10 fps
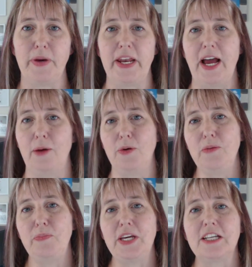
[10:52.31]
But I
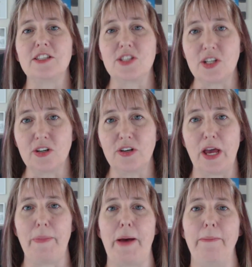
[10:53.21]
wouldn't be concerned
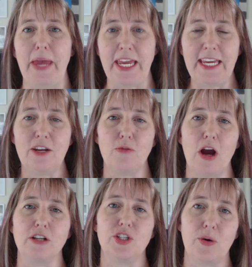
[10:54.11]
about making a
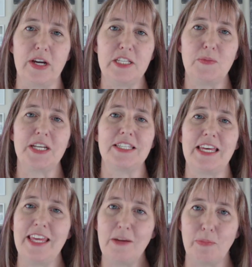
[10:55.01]
wrong choice because
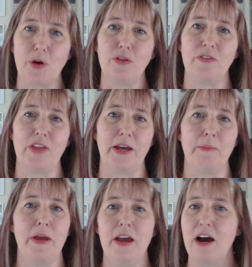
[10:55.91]
I think both of them